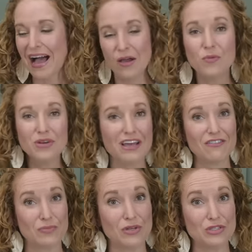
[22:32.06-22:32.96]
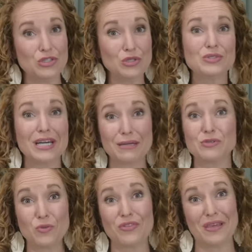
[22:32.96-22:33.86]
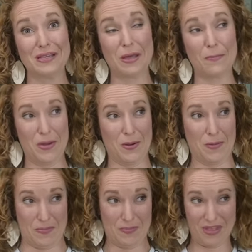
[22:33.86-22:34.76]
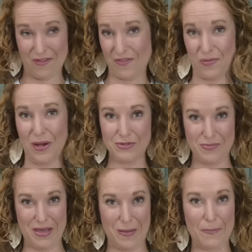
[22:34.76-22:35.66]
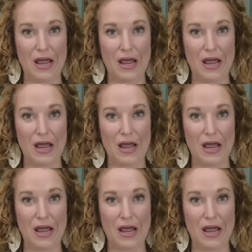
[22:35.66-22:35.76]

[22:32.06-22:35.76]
I would have put two times more things up here if it were up to me.